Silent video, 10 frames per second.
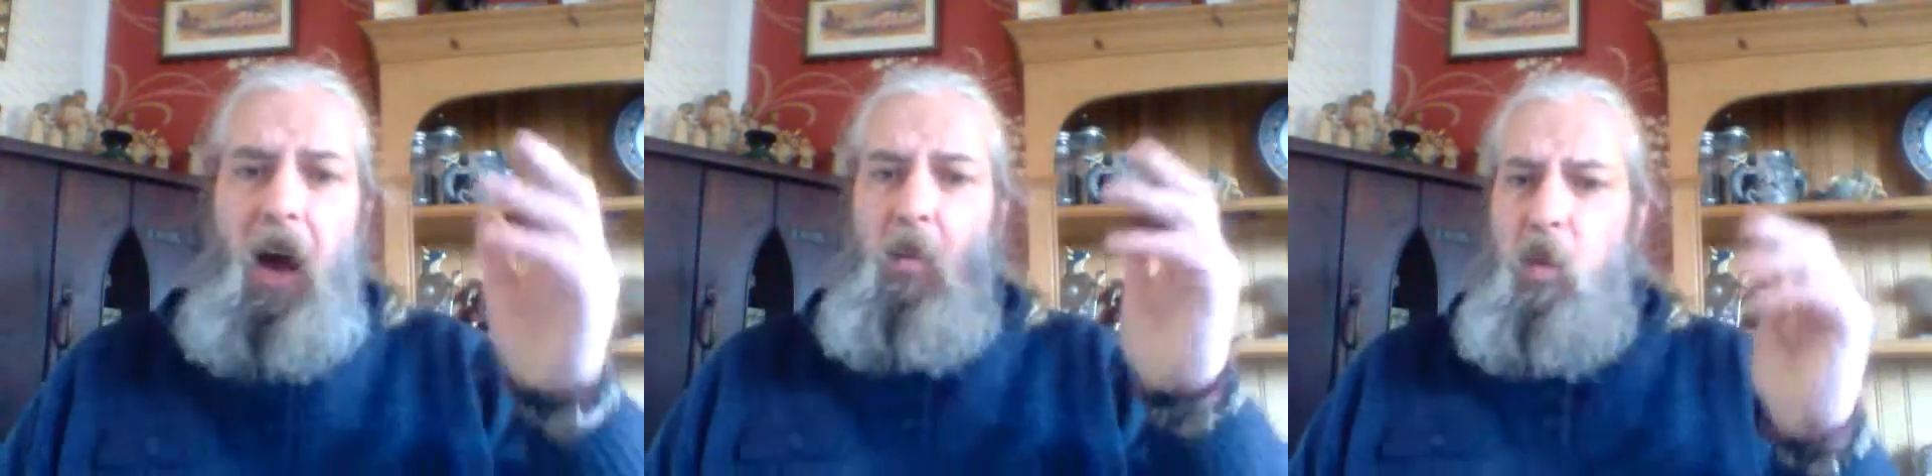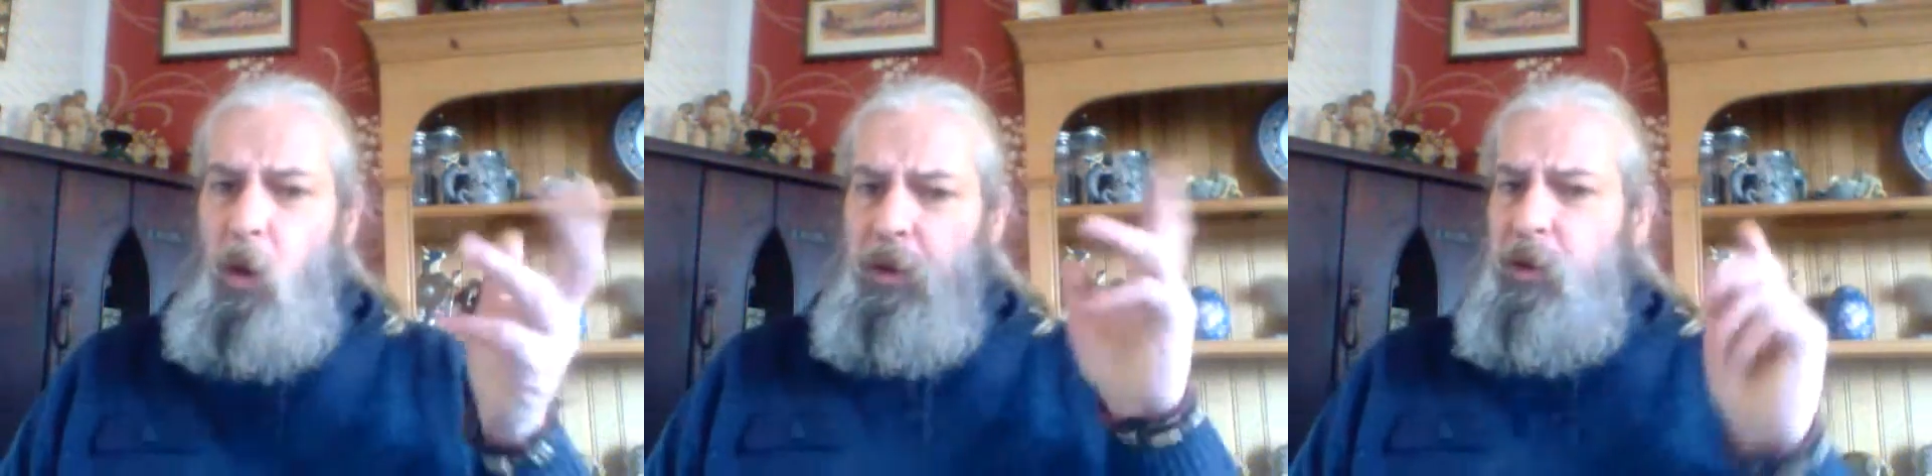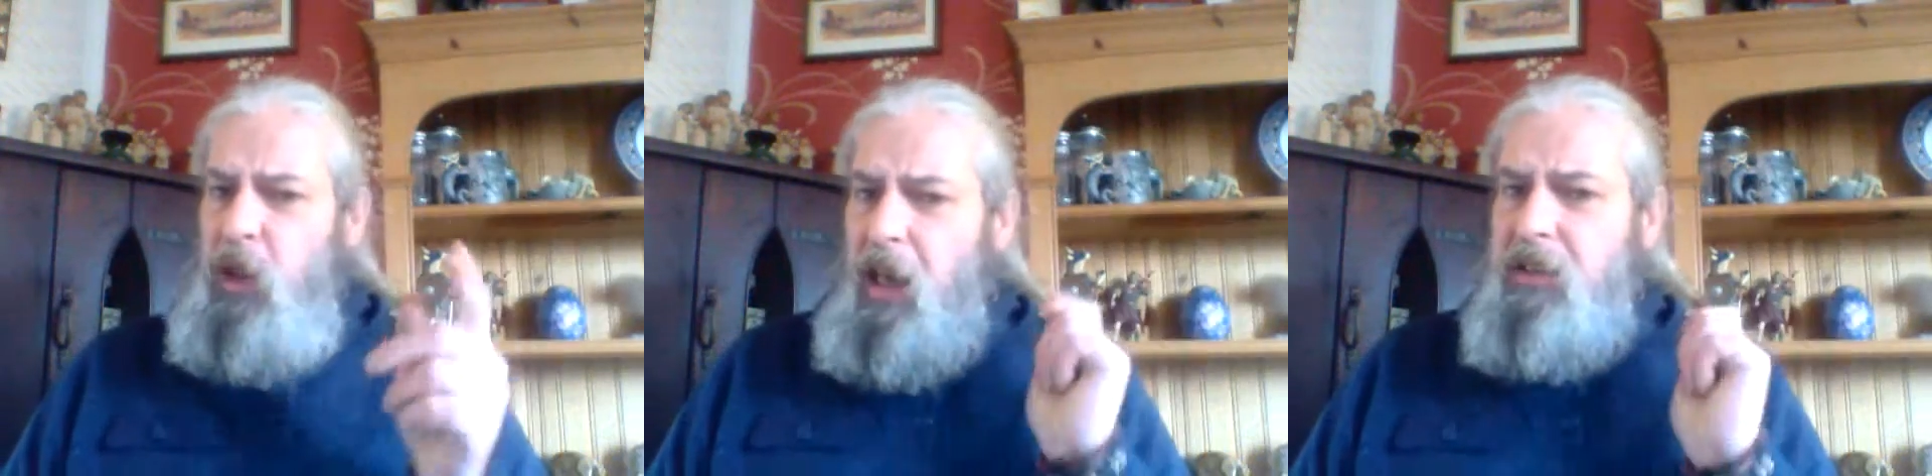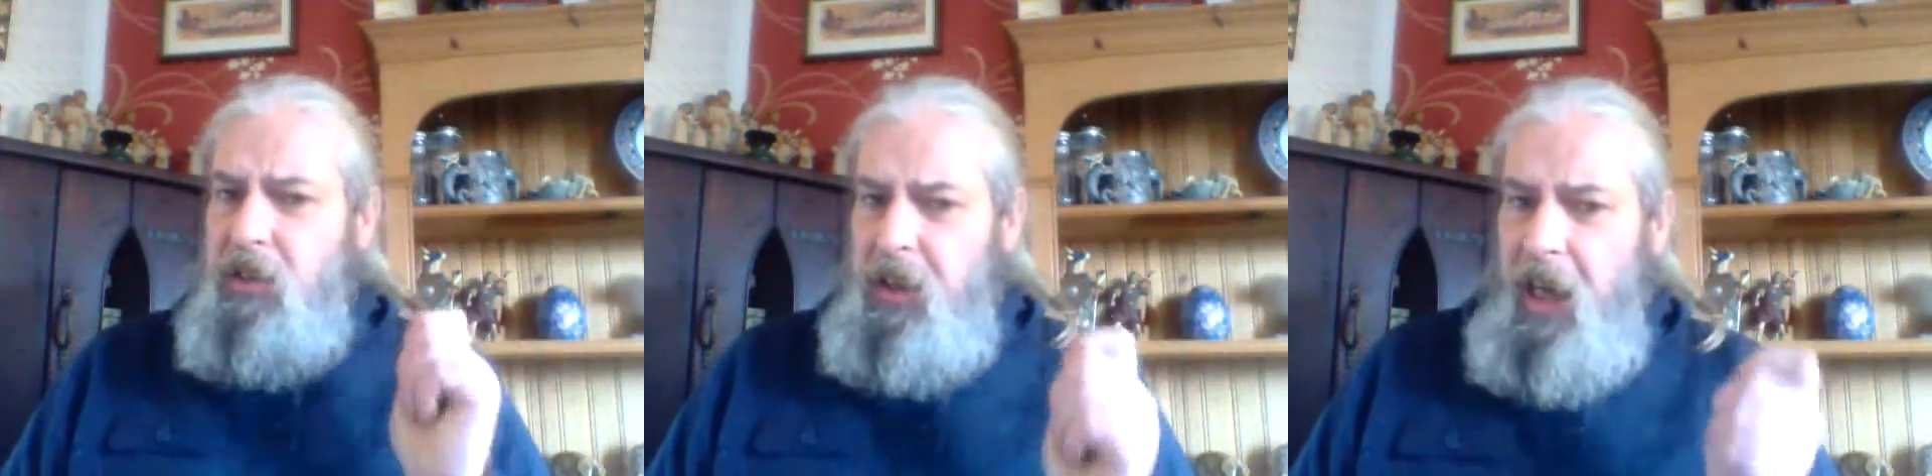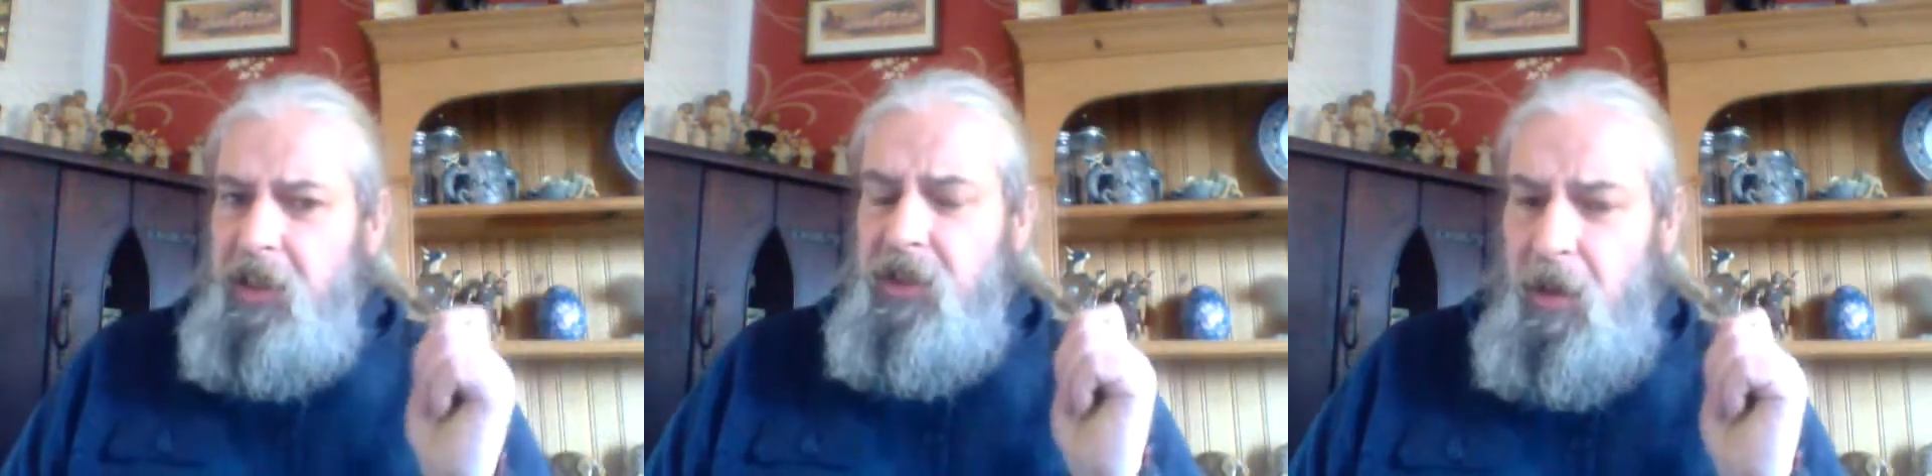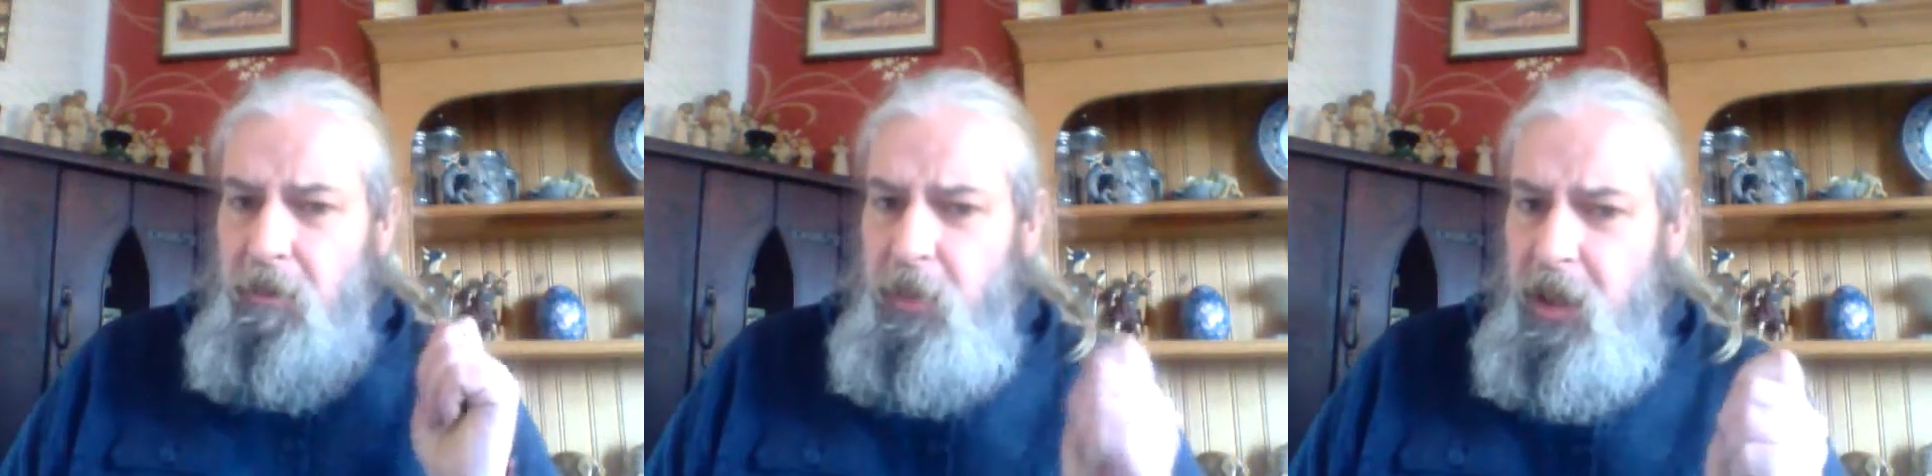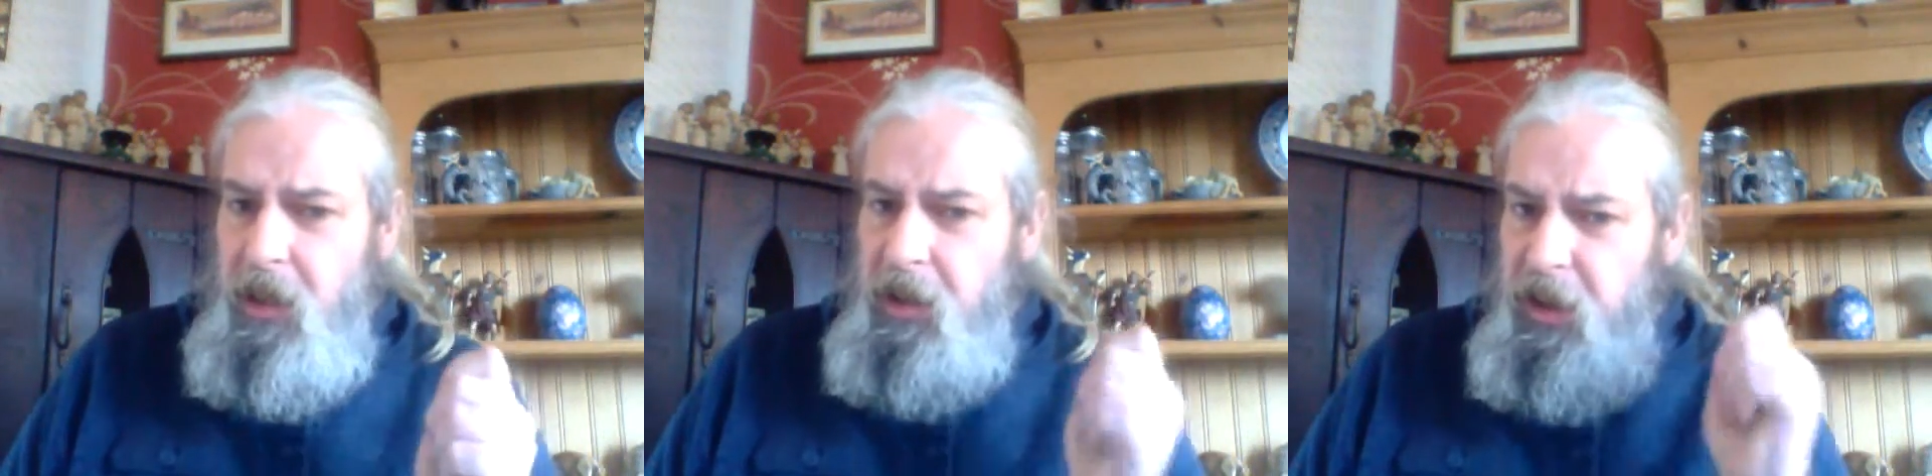And what does the
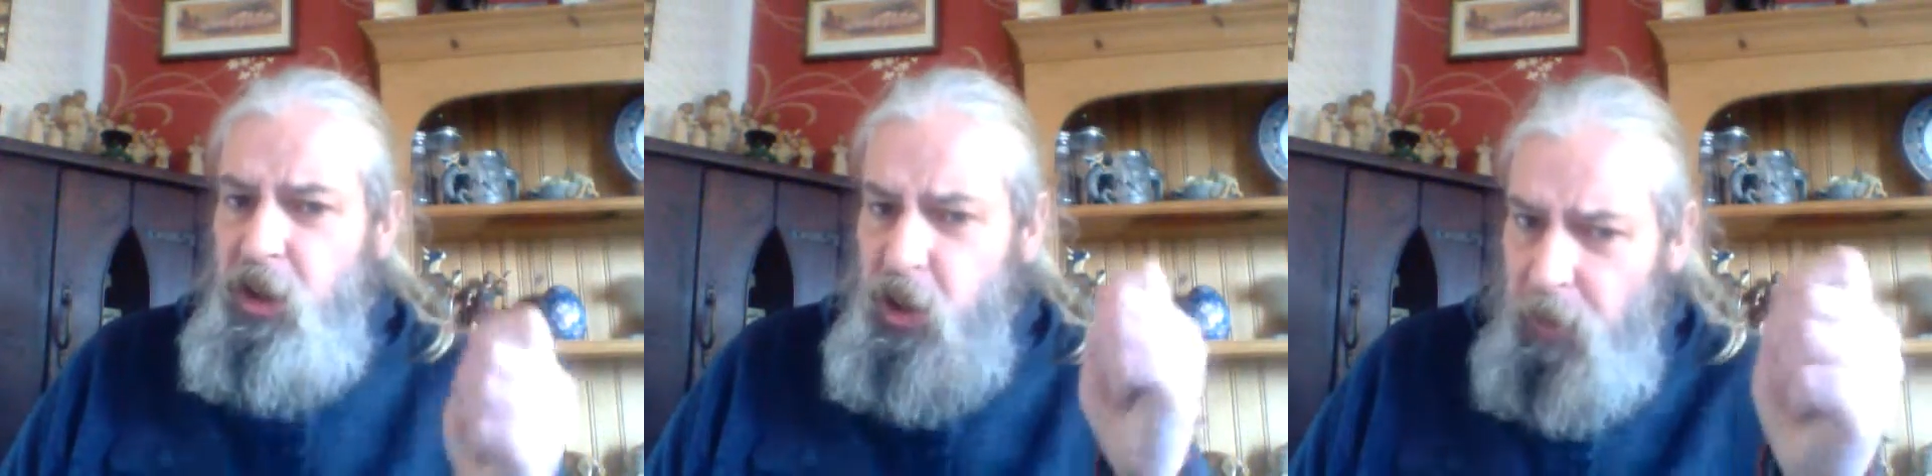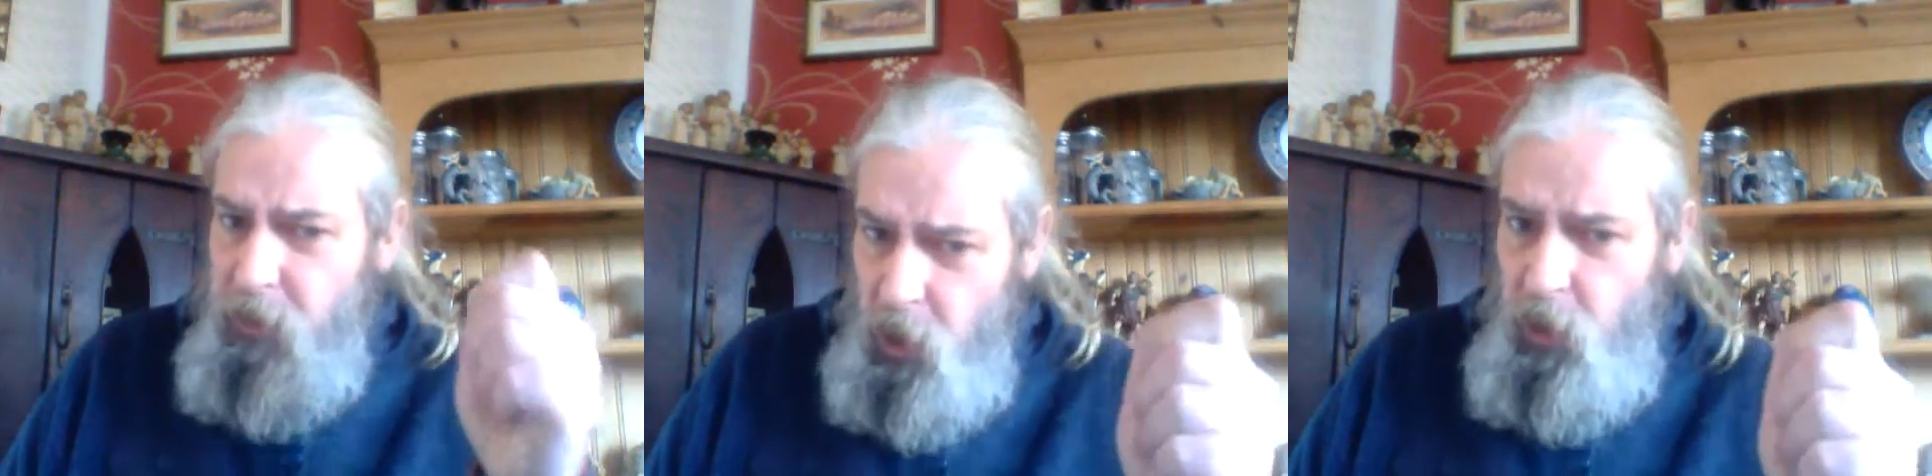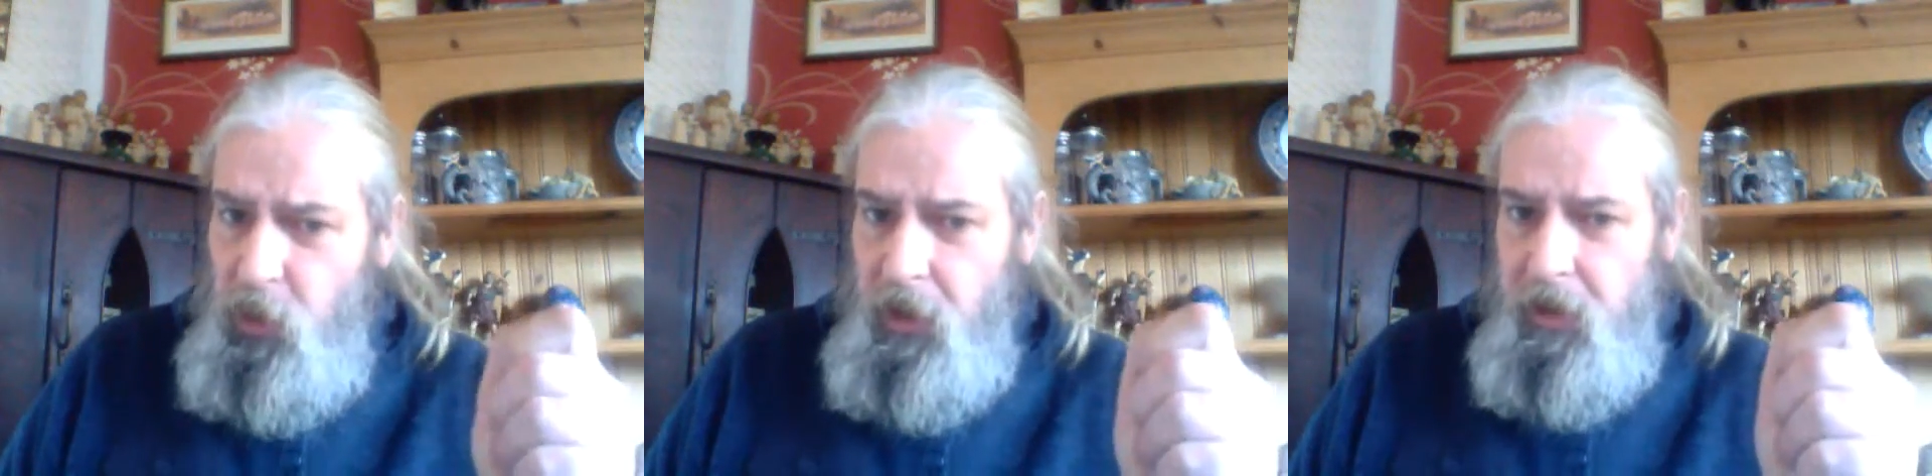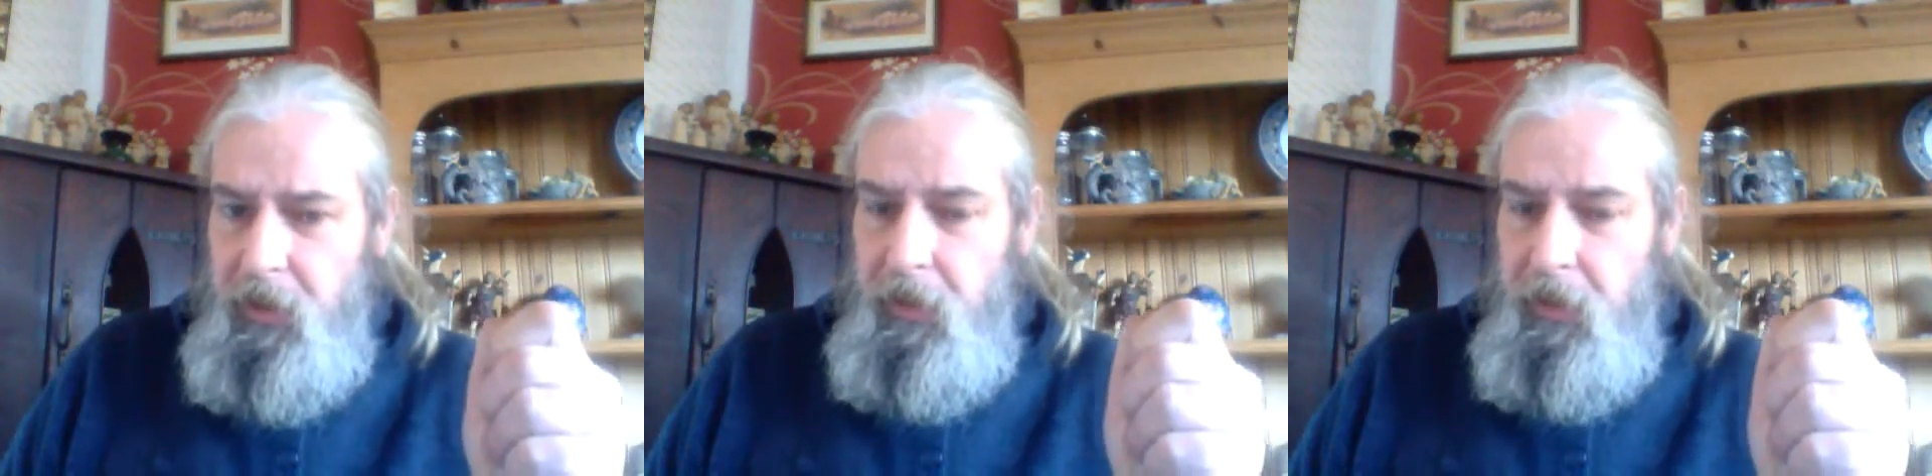SNP leadership do?